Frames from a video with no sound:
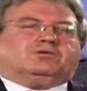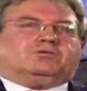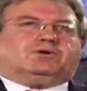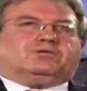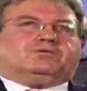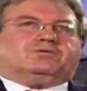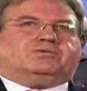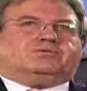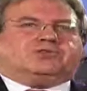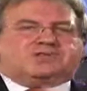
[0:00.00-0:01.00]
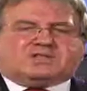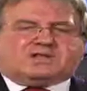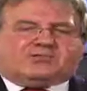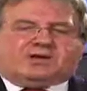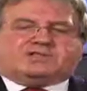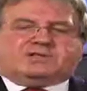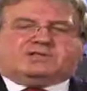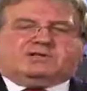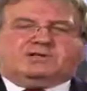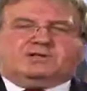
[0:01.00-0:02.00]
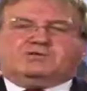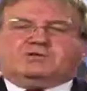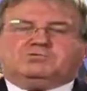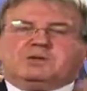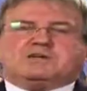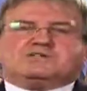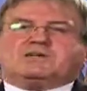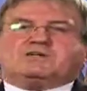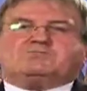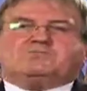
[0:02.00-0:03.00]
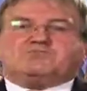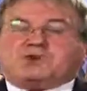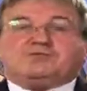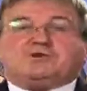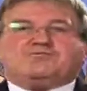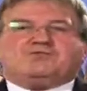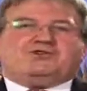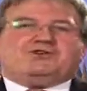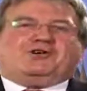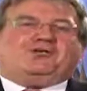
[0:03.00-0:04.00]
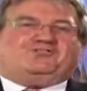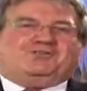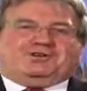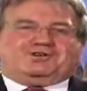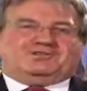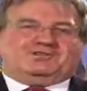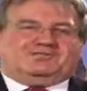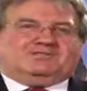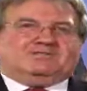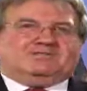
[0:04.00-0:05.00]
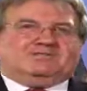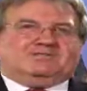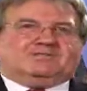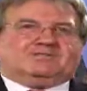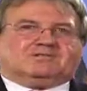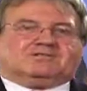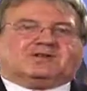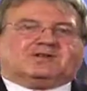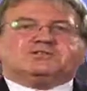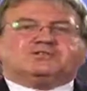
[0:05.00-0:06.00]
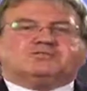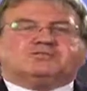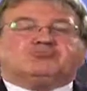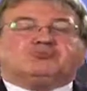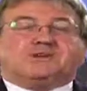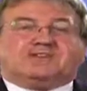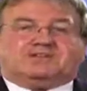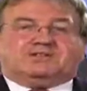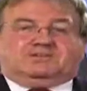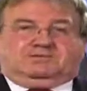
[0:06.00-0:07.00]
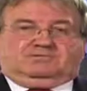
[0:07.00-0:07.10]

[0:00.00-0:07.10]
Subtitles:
Well, the first advice I can give you may sound very, very obvious, and that is read.